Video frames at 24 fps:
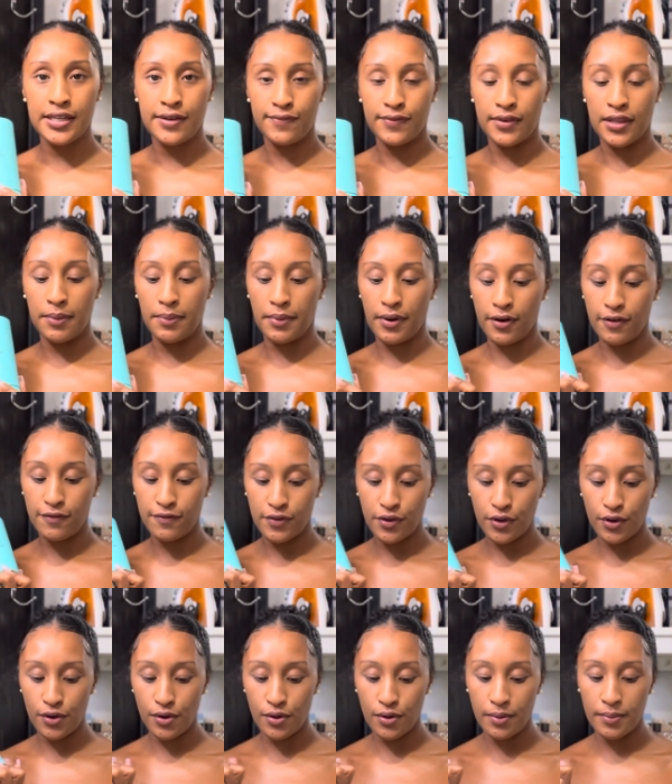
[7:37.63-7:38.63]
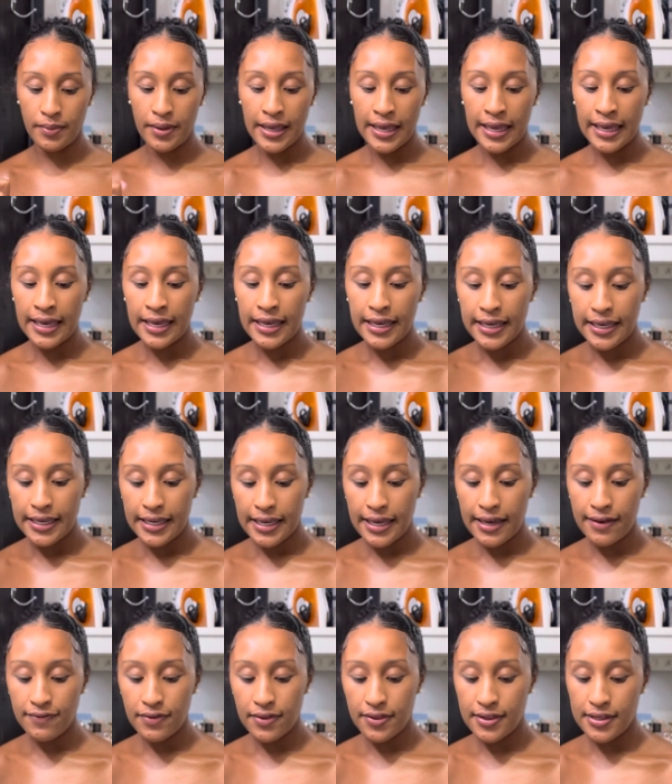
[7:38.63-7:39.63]
Tiffany perfume. He
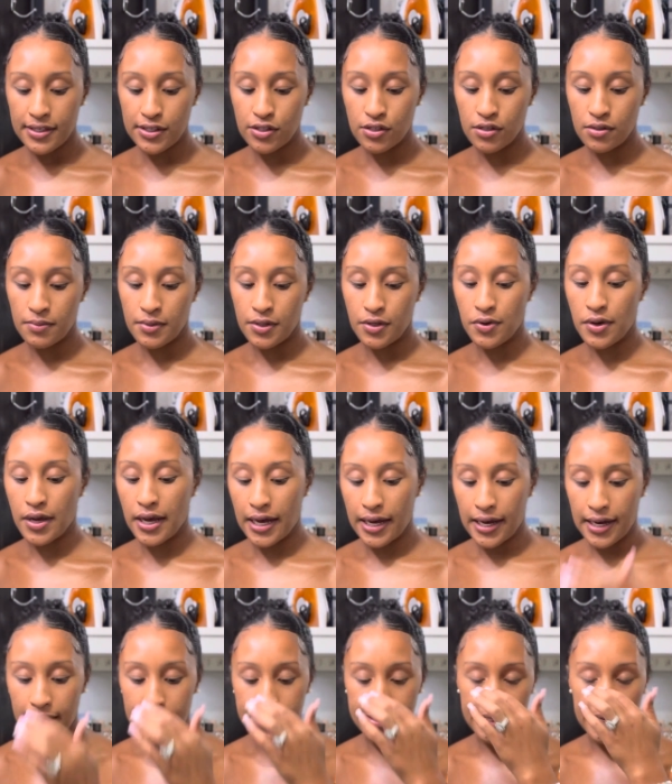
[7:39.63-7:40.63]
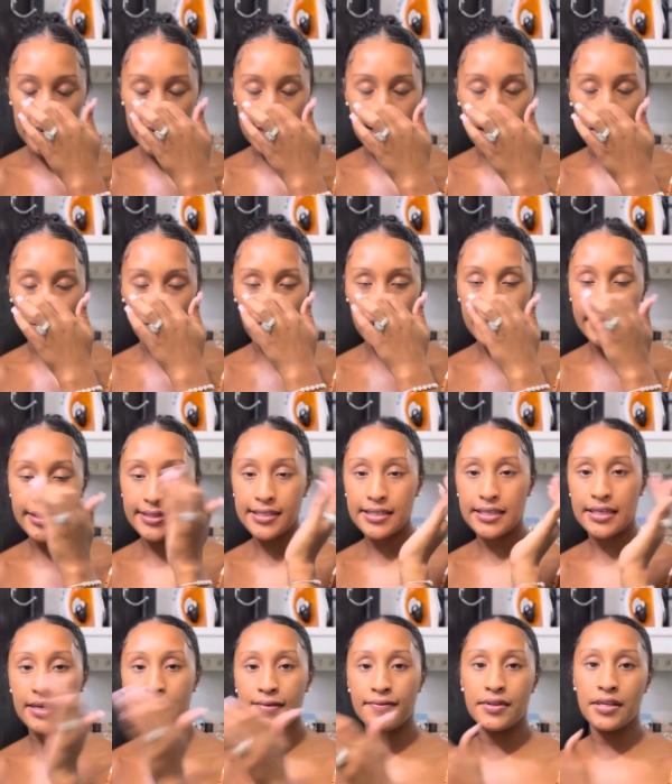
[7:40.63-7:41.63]
gifted this to me, you guys, and I wanted to
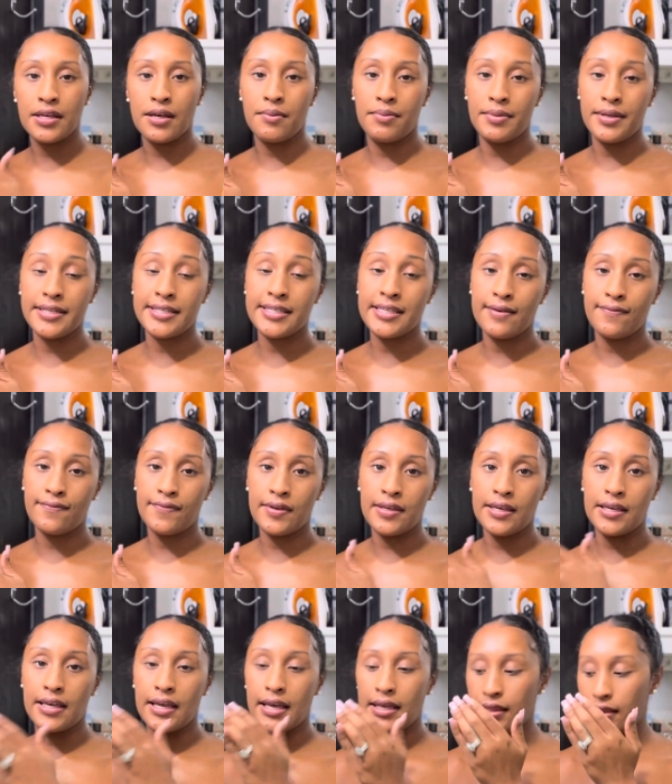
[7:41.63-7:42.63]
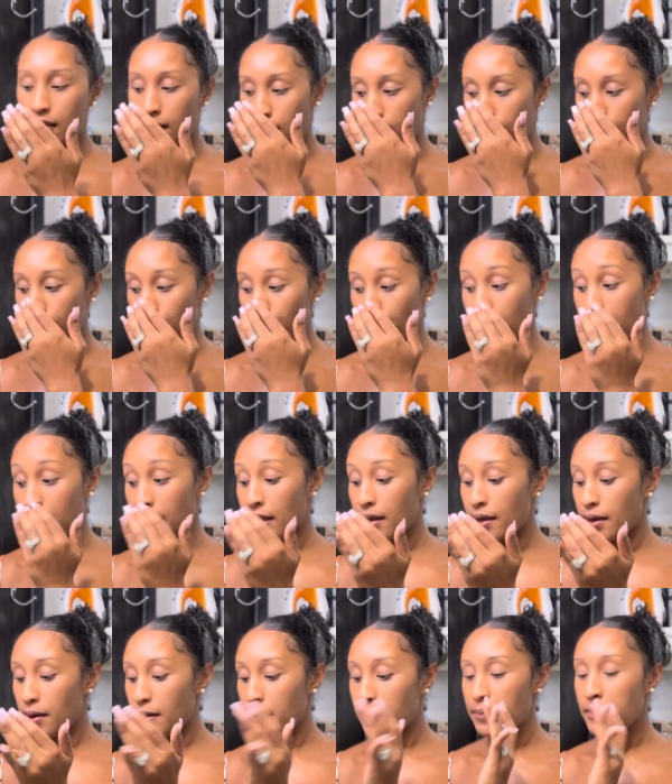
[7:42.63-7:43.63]
gift him the Tiffany and Love for
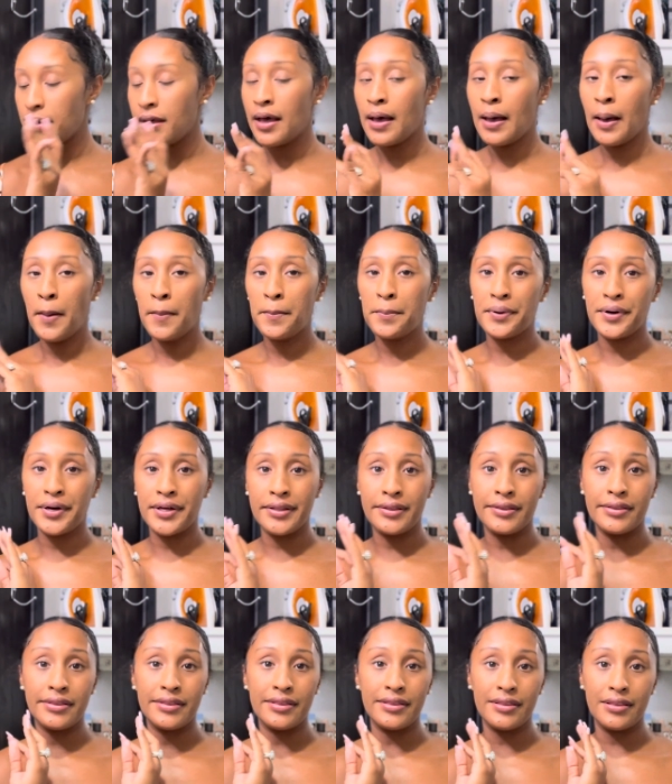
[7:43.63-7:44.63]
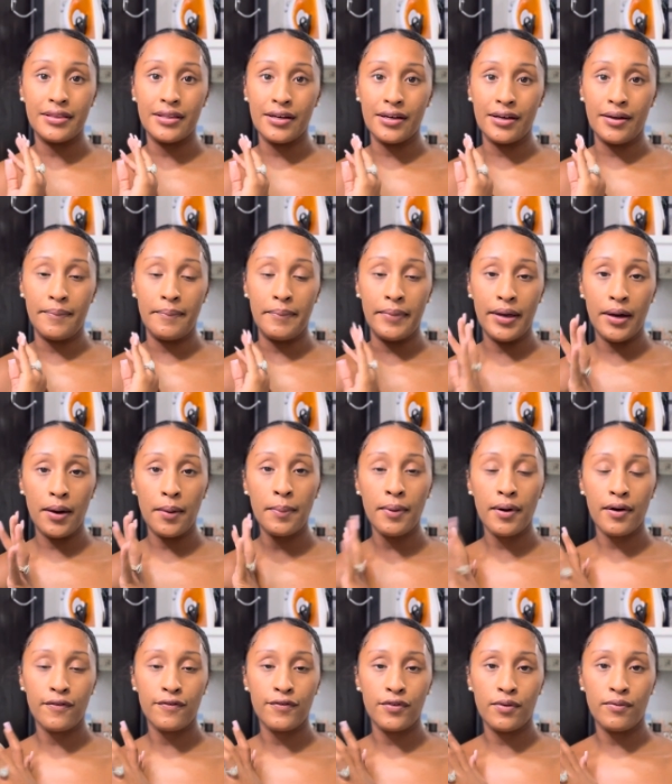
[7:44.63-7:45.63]
him, but the male
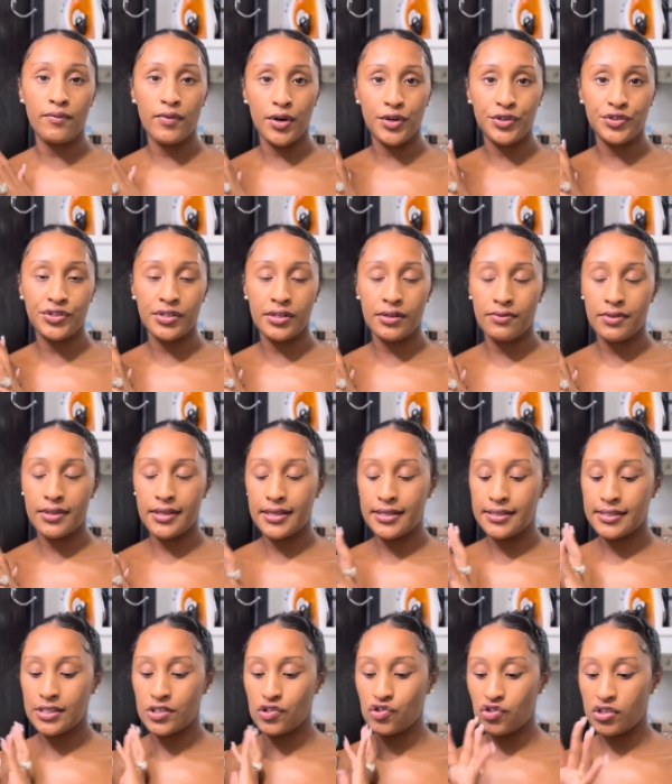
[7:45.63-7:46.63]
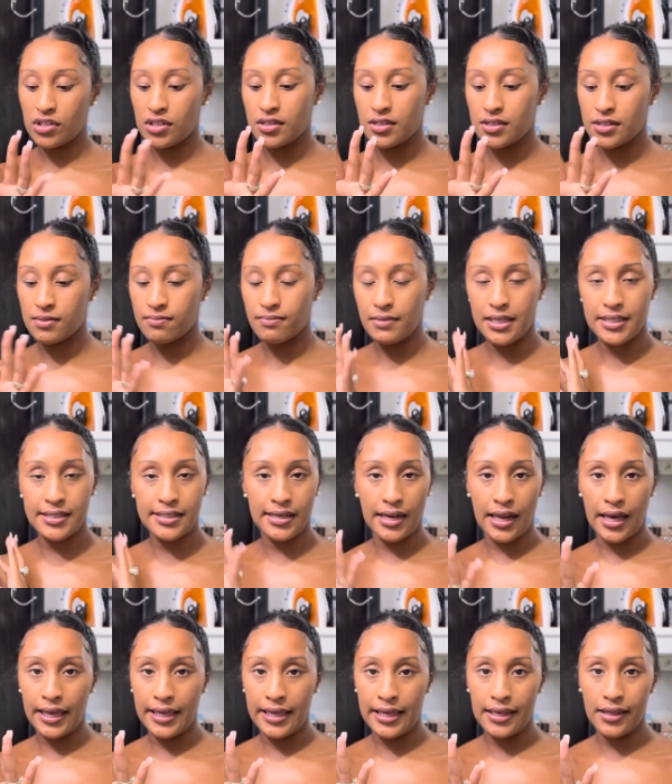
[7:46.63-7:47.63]
perfume version of this is just, it's
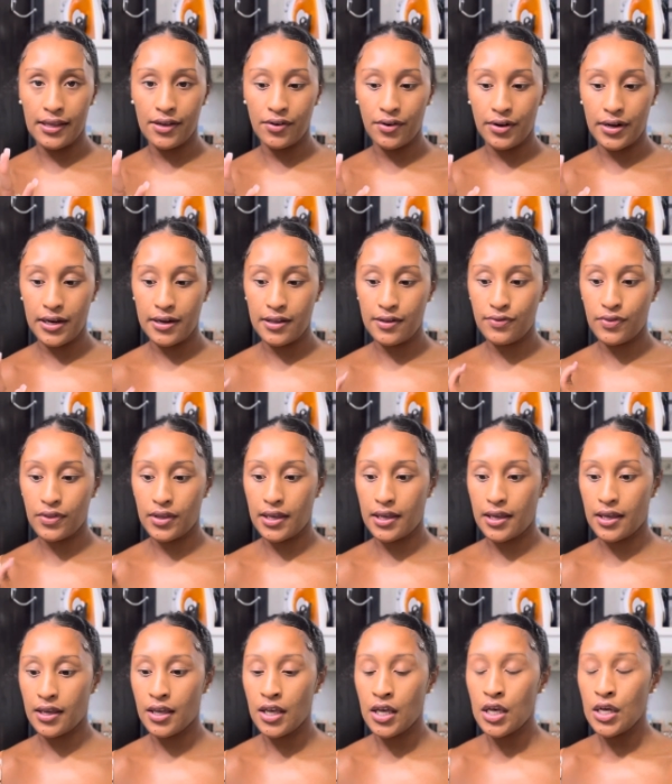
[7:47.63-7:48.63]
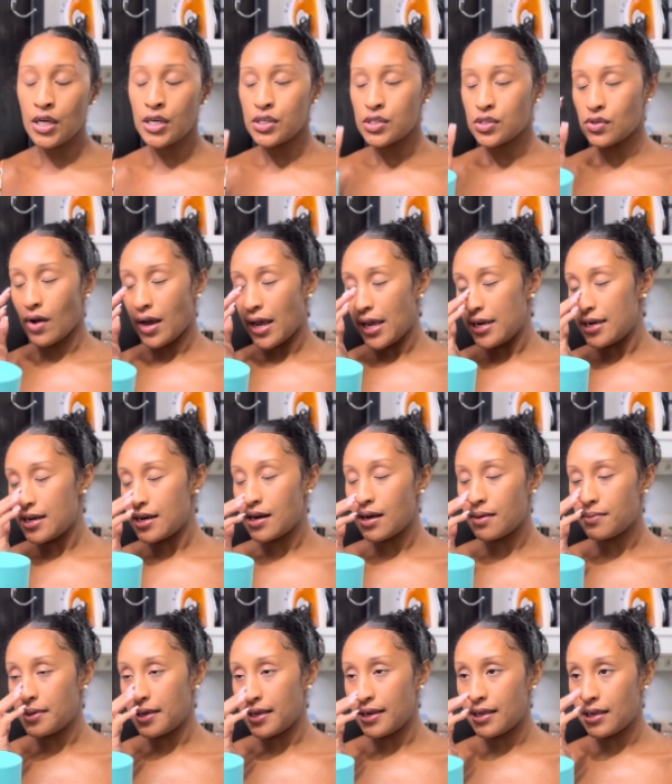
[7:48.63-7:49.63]
not hitting on anything. So I ended
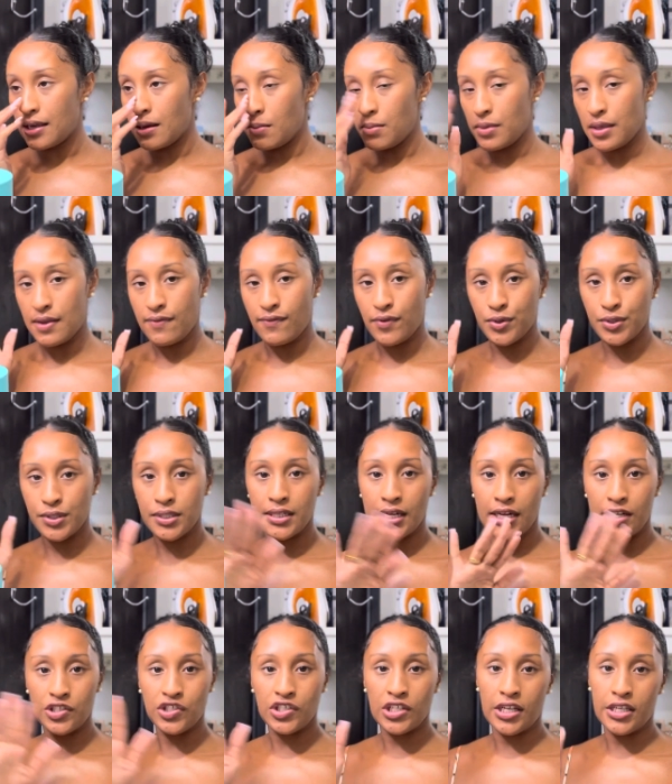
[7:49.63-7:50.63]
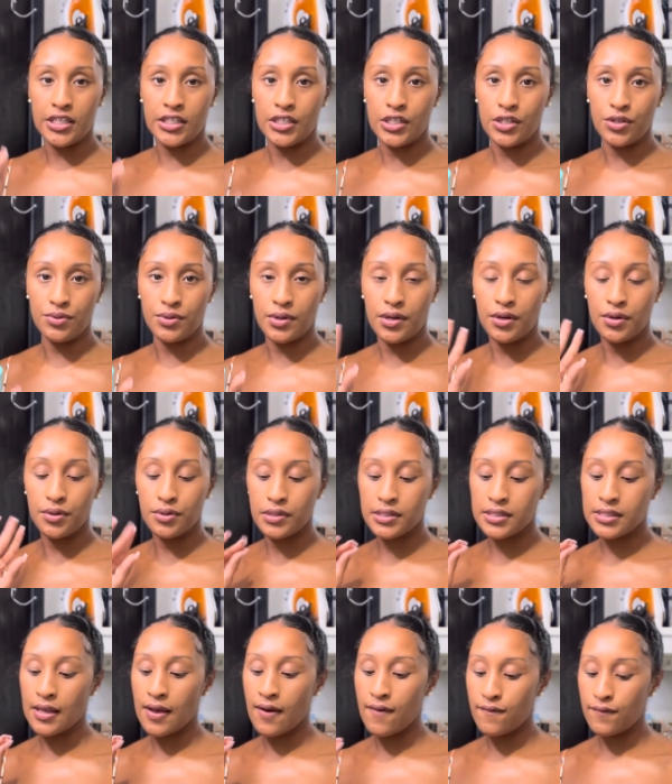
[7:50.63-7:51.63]
up getting him the Versace
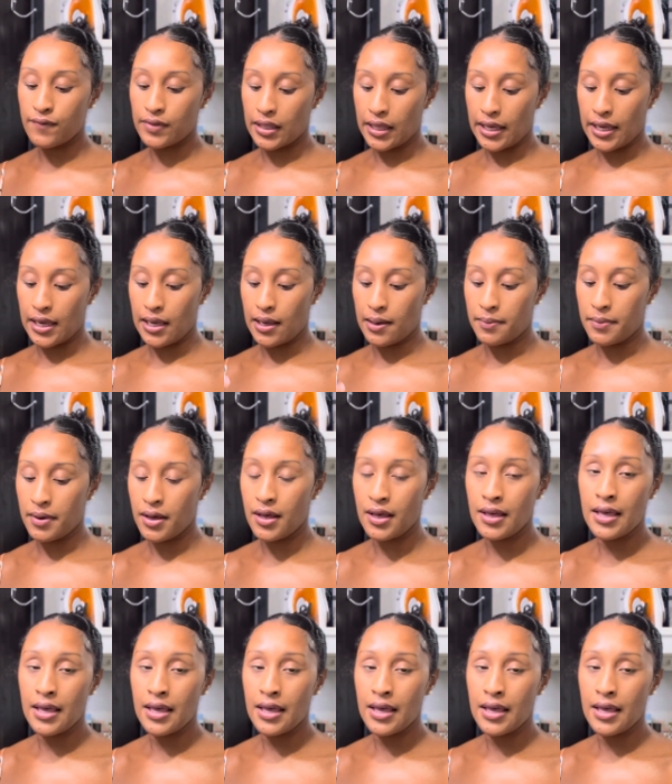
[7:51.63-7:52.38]
Eros Flame.